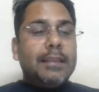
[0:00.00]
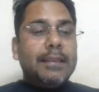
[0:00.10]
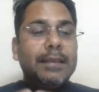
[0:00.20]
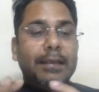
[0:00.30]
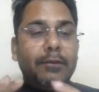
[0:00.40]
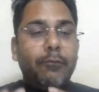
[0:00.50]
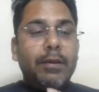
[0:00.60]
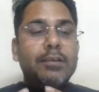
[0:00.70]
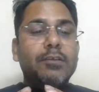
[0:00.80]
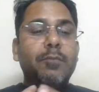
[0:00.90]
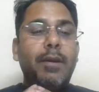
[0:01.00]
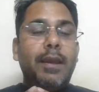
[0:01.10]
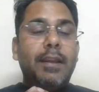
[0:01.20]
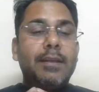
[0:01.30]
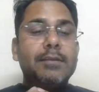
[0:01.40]
The
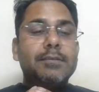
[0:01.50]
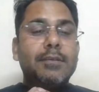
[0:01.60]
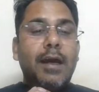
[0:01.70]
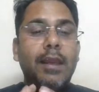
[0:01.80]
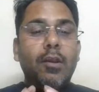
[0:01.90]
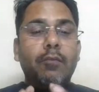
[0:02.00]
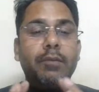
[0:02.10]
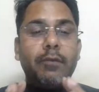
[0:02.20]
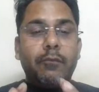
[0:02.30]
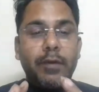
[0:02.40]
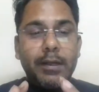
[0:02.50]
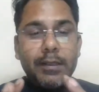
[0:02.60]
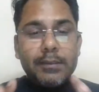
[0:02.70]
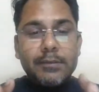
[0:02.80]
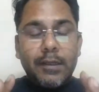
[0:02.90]
investment style of the fund
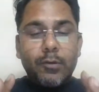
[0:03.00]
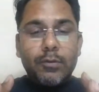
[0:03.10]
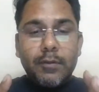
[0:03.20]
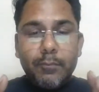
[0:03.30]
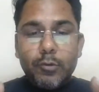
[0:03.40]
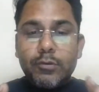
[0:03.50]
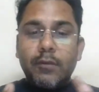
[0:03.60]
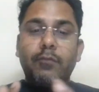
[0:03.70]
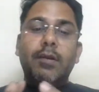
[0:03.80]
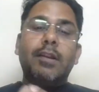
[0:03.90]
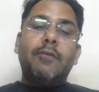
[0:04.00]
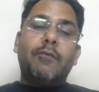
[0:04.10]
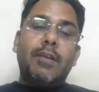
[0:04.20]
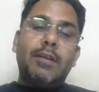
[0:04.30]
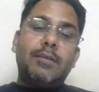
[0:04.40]
is another mutual fund
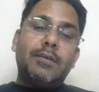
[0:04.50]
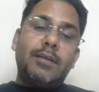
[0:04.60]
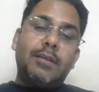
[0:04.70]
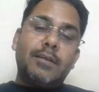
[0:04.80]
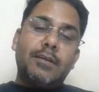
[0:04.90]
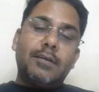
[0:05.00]
differentiator.